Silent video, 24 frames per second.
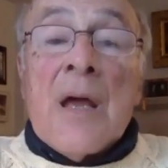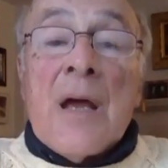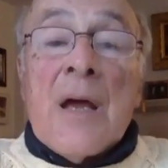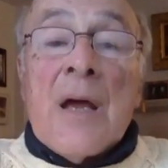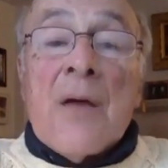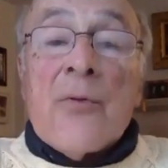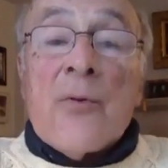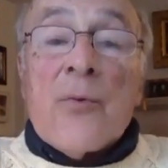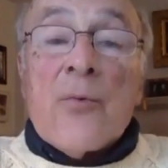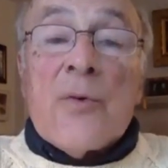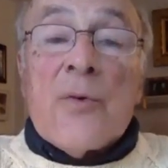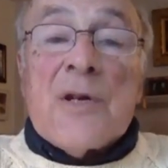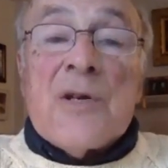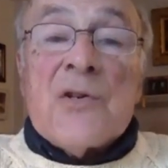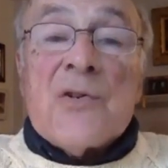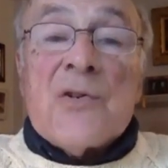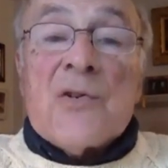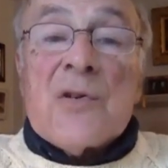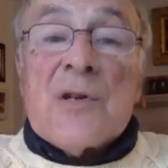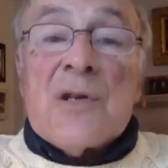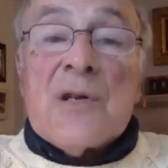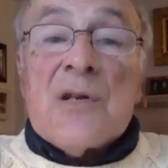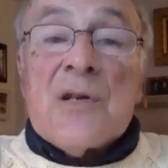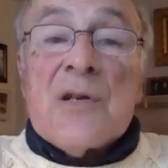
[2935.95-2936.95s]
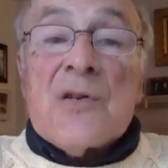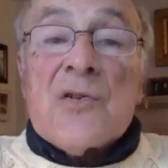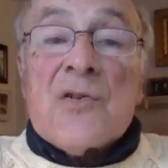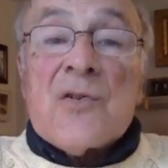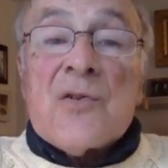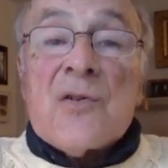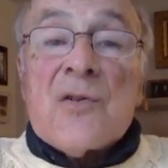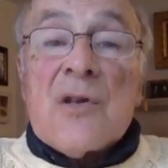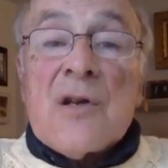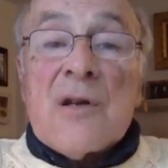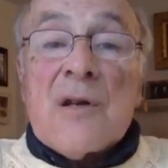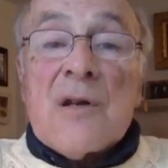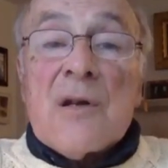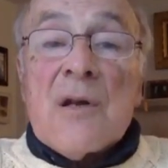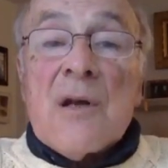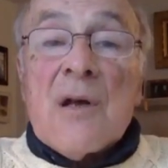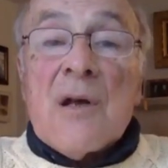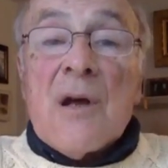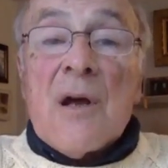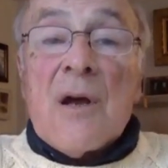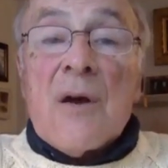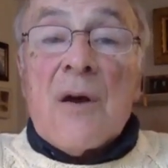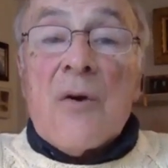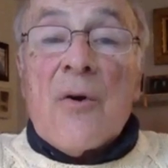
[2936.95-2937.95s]
And the reason is that
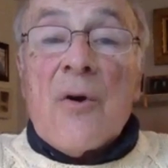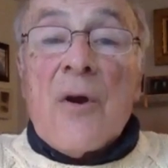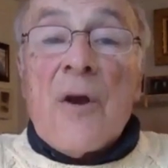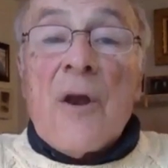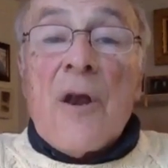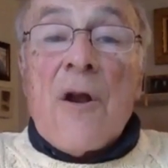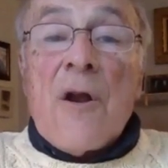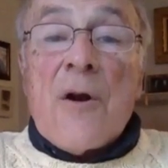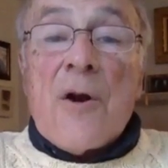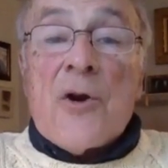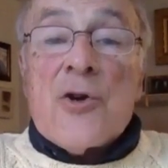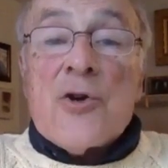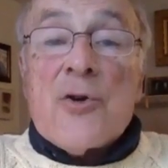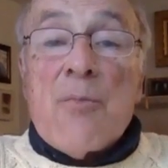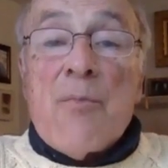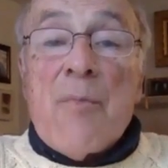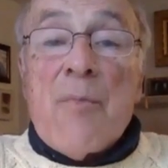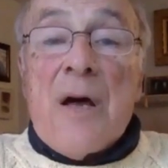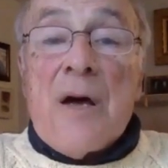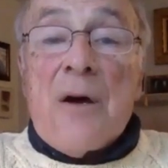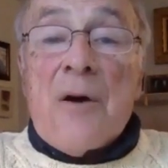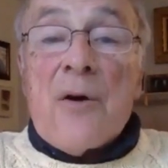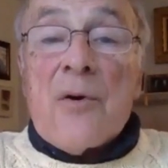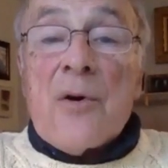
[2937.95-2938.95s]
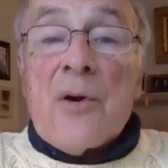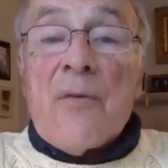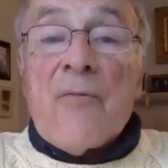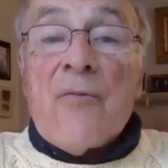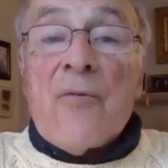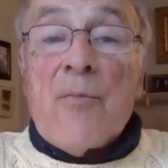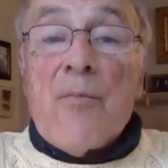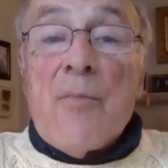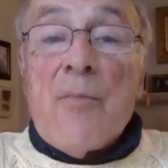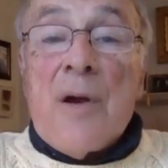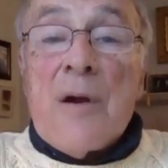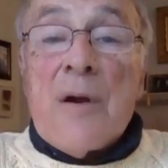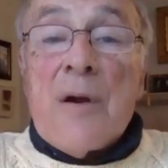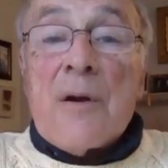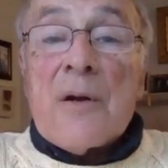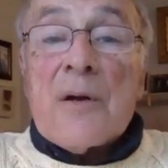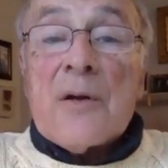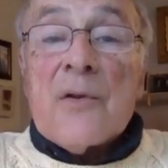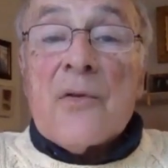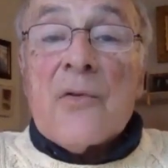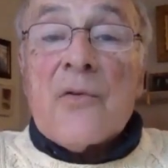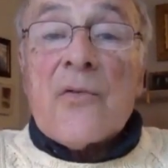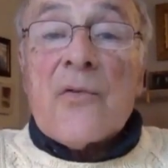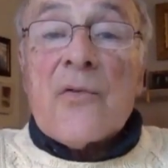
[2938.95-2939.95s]
a large amount of
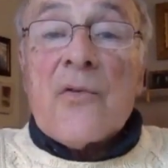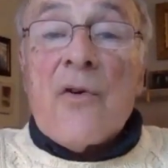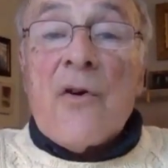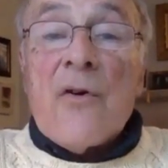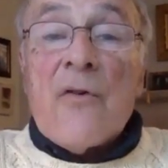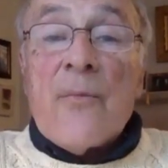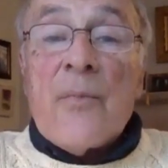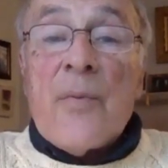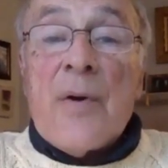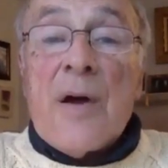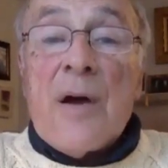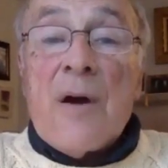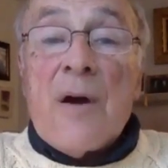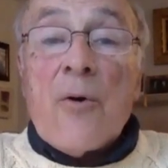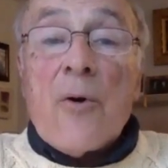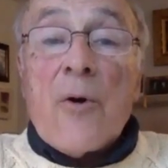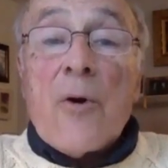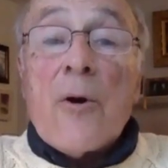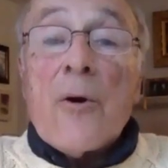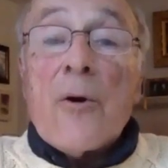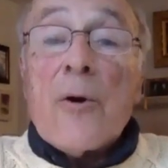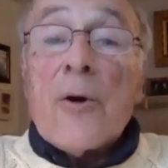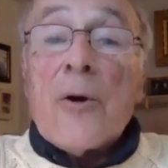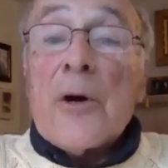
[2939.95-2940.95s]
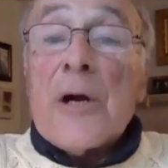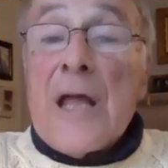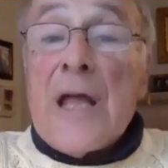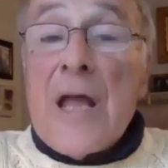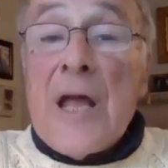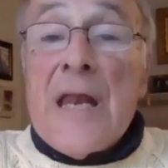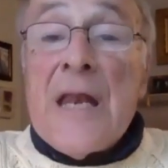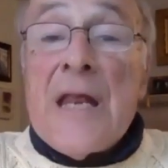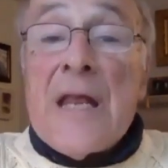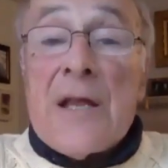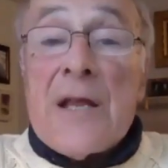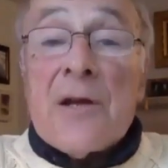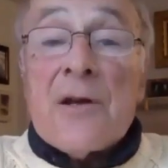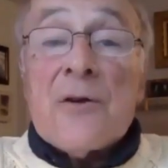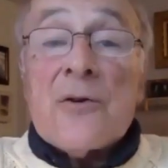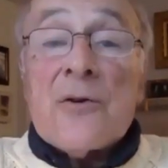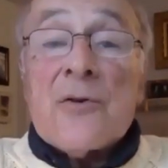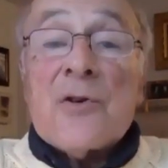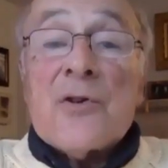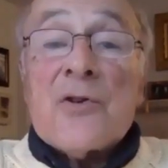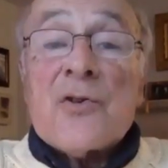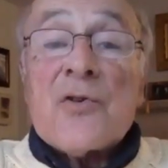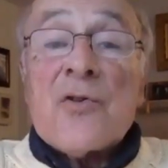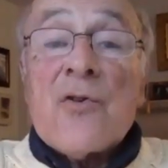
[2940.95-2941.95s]
American soft power, or any
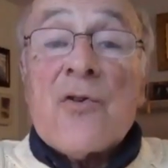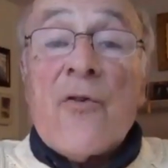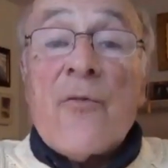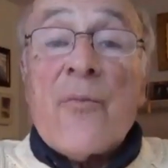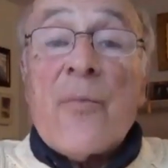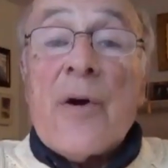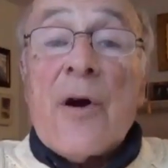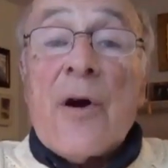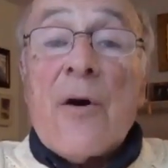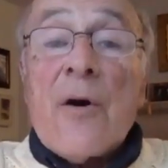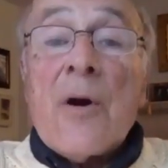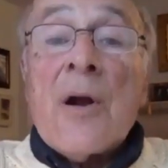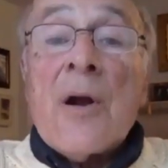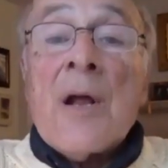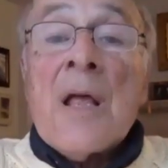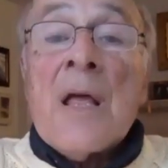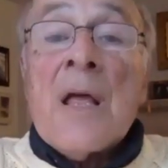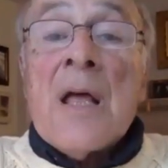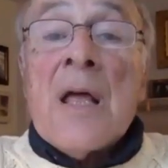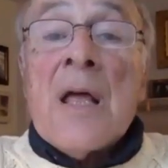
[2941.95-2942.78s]
country's soft power,